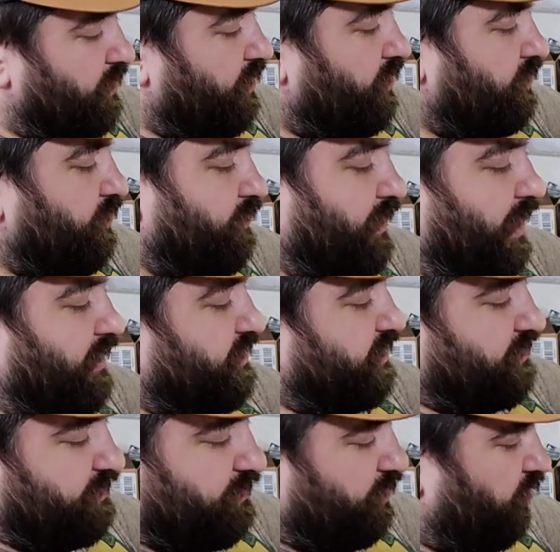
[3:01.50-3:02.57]
you can't
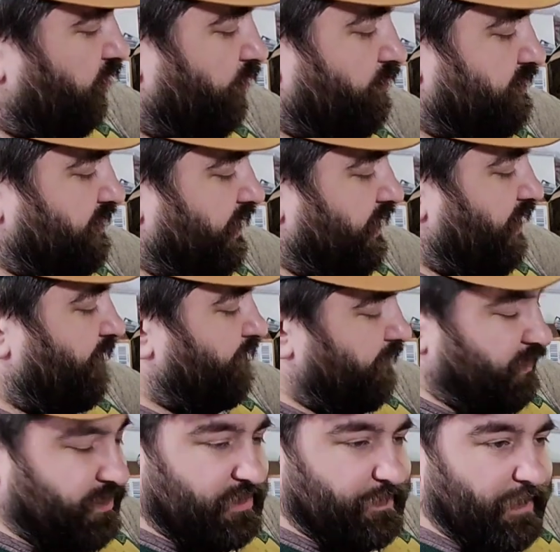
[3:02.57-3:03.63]
just close that up and
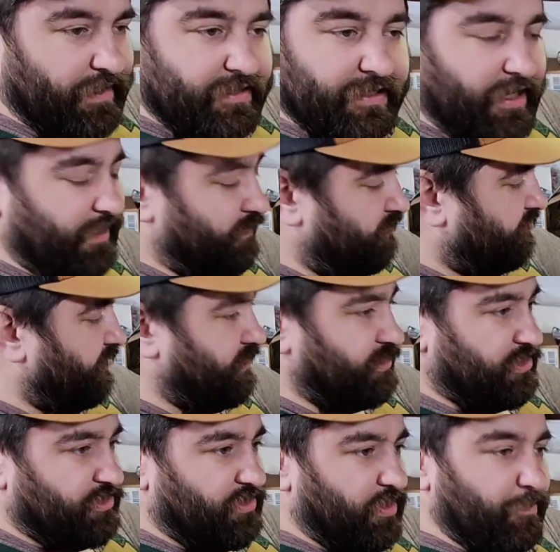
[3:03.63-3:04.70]
expect that it's
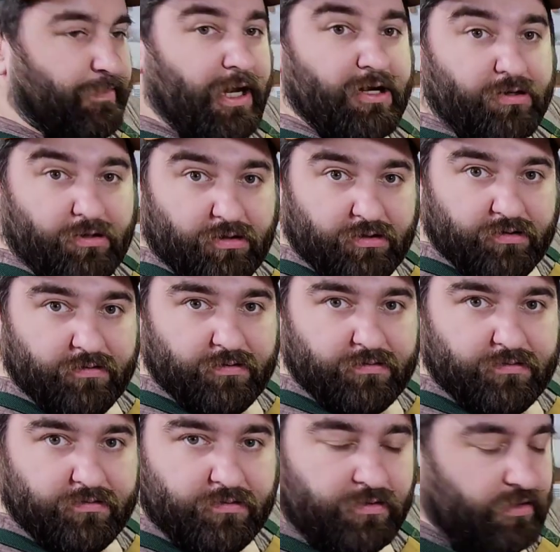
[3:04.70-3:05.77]
just going to buckle.
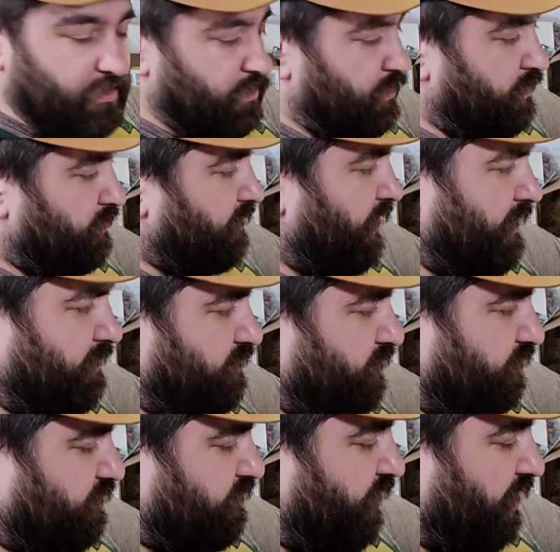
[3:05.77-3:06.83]
Okay, there's no
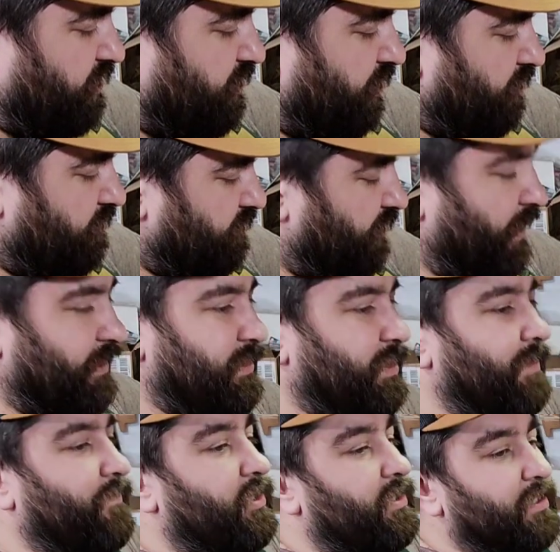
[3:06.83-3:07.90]
structure. So I had to
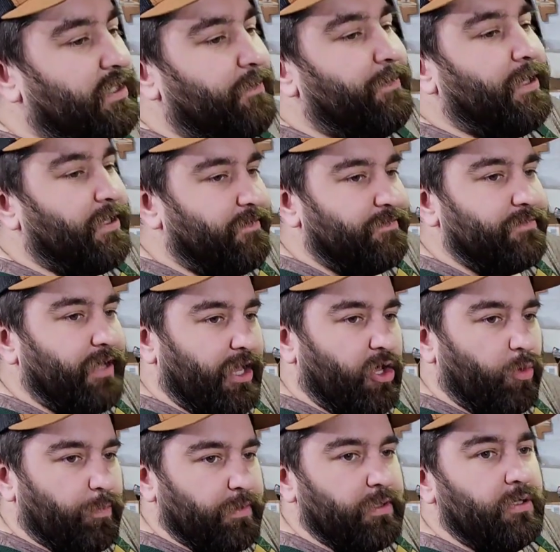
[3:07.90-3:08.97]
give a little bit of
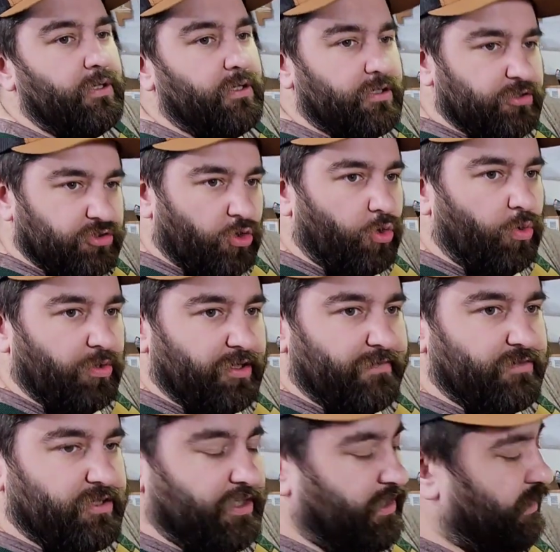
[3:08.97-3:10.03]
help to hold
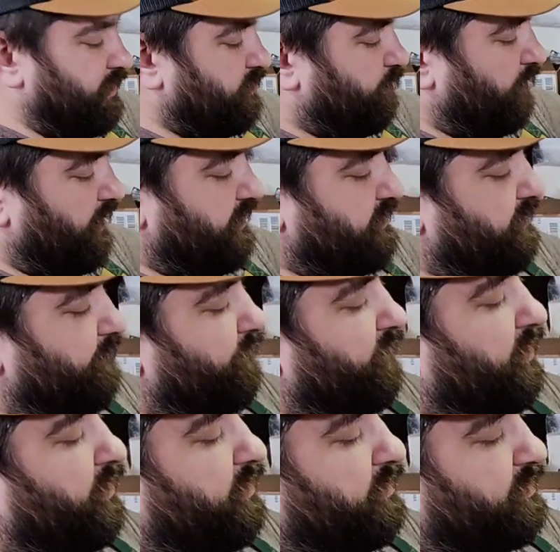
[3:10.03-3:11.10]
everything in its place.
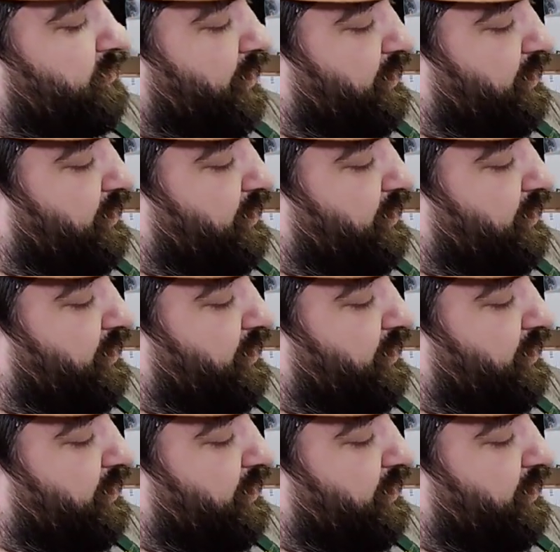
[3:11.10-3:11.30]
So I